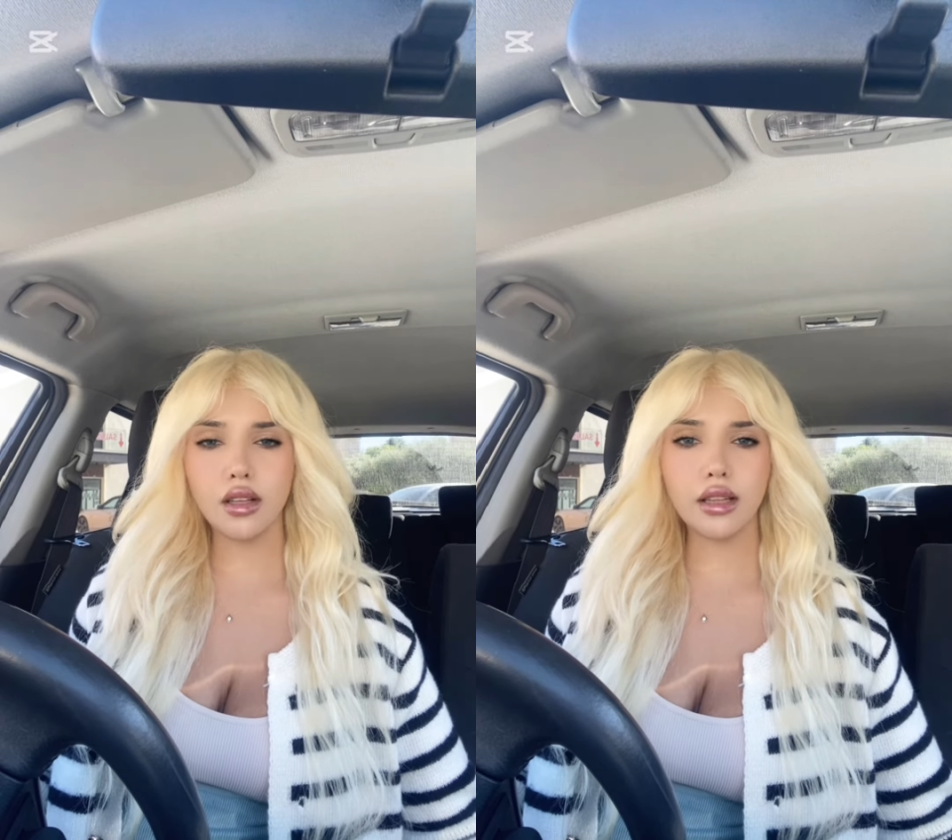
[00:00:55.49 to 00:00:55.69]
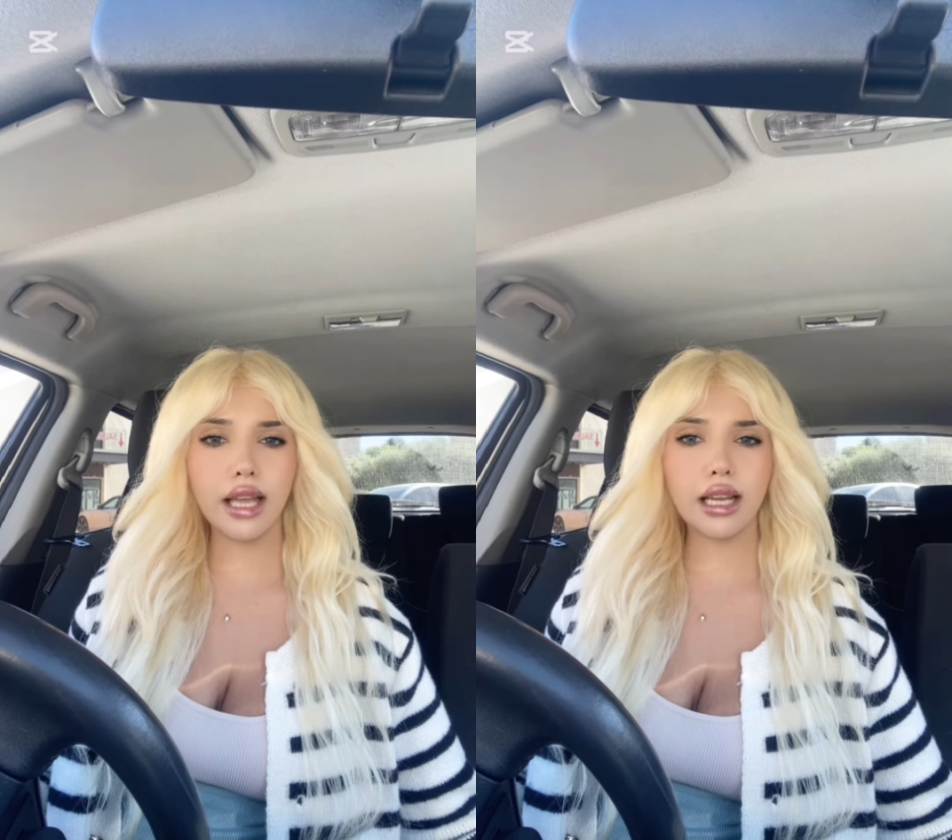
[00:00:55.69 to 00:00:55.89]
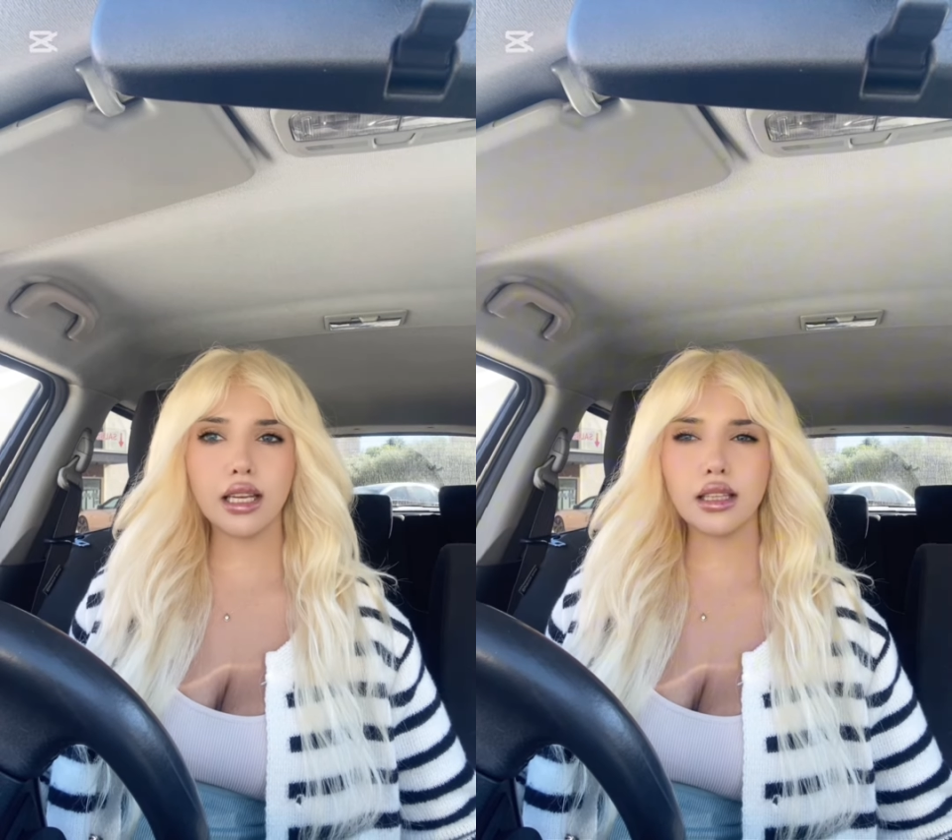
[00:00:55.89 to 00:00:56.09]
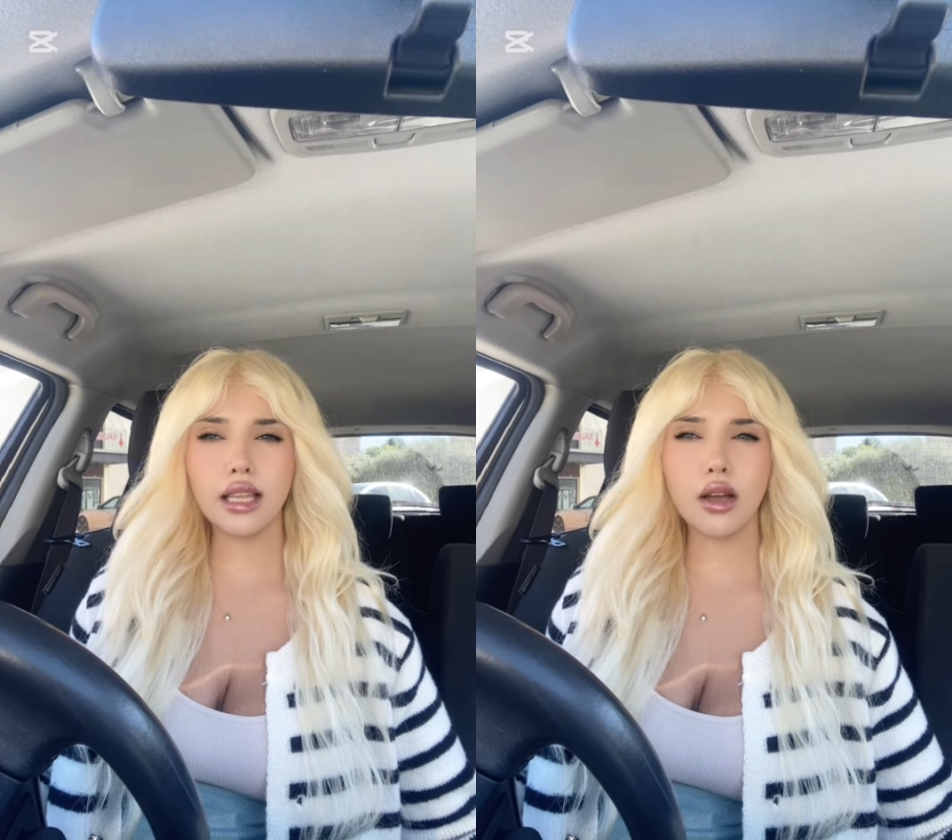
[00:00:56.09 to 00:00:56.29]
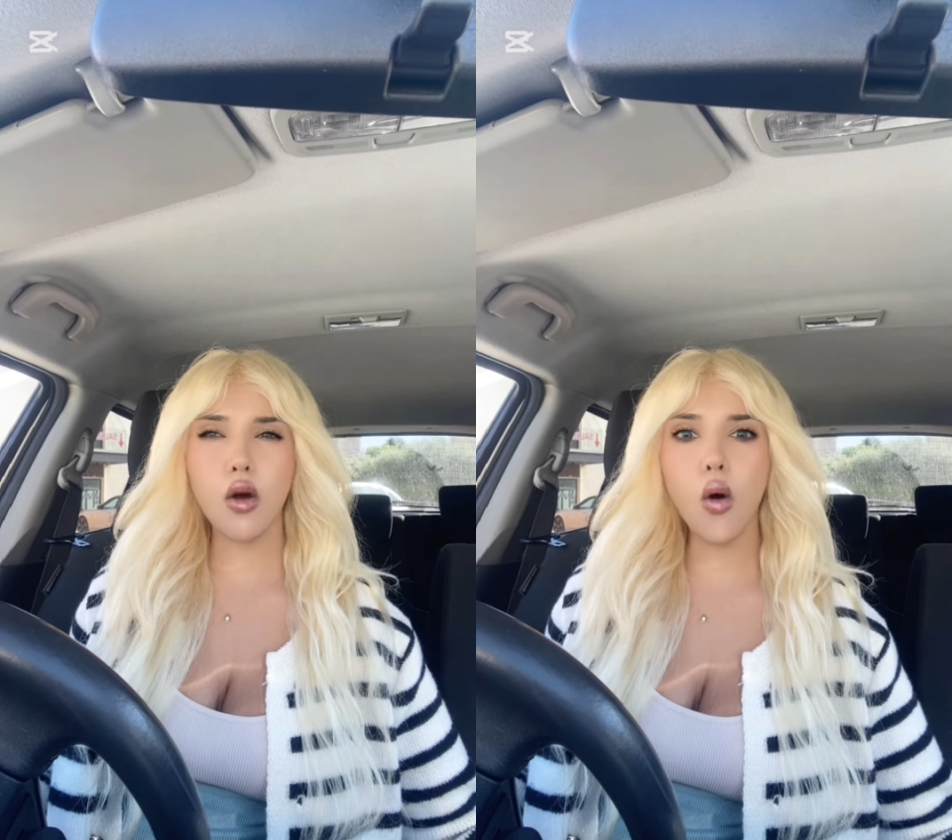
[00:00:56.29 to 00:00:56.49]

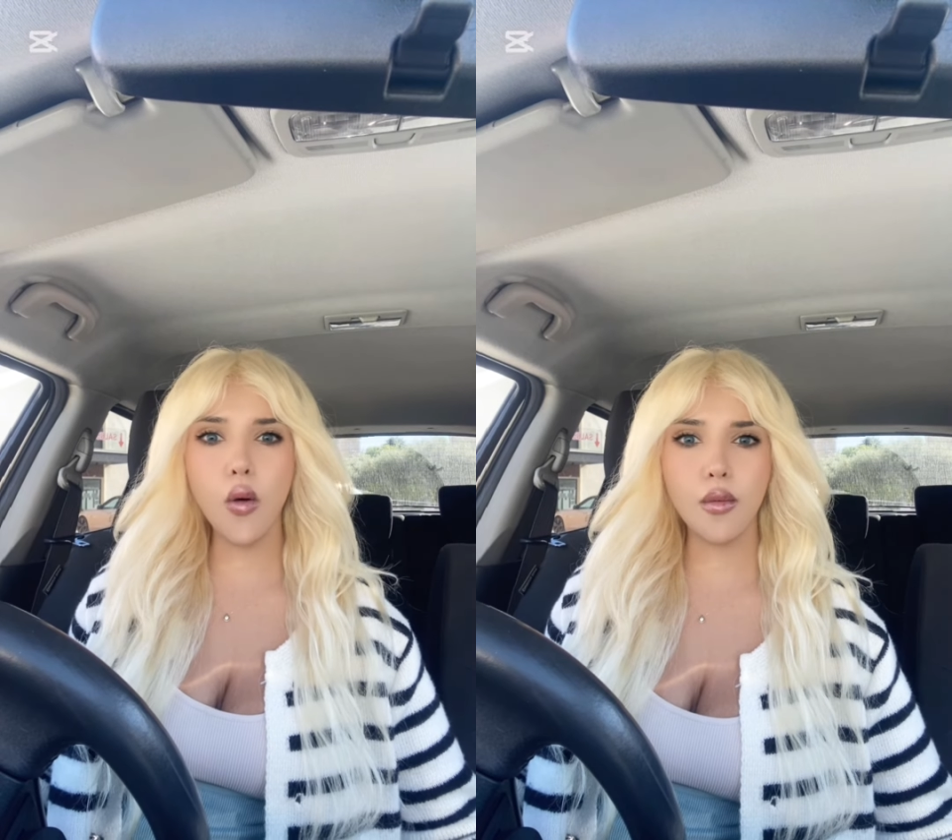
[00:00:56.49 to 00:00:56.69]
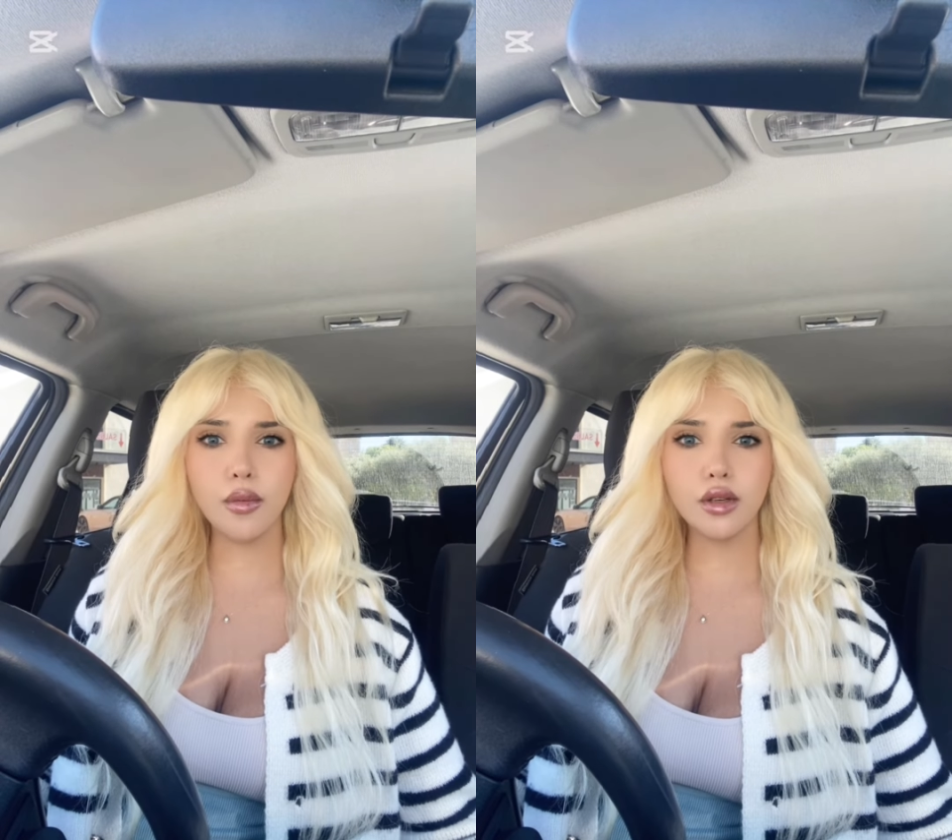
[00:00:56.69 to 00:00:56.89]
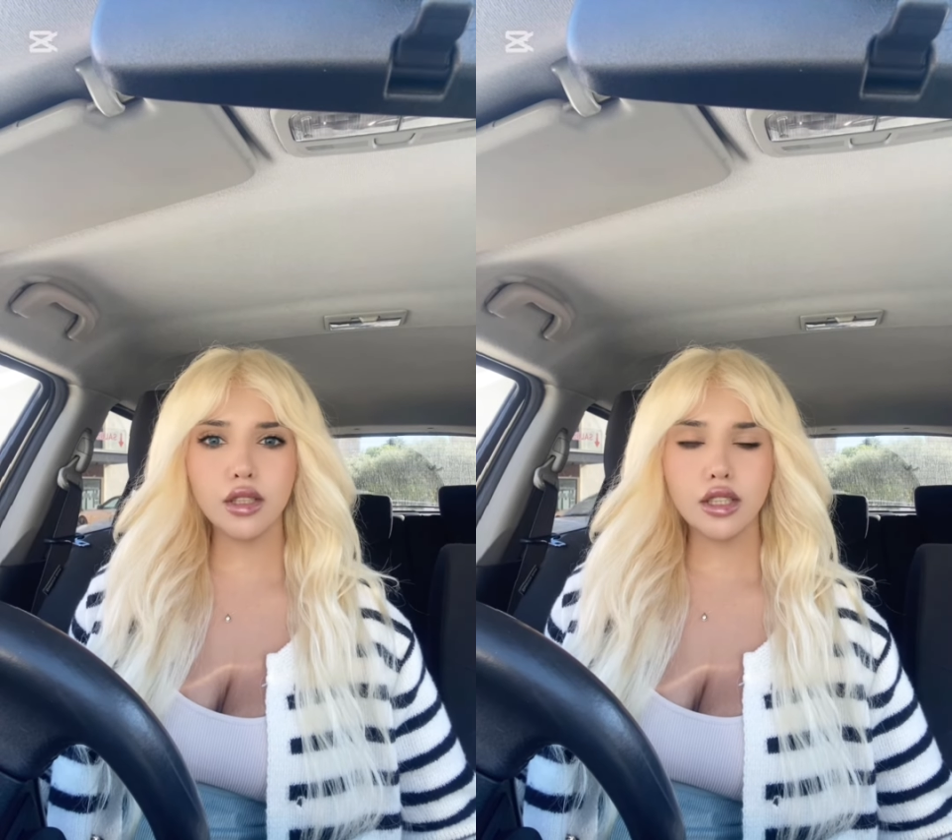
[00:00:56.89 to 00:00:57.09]
like home.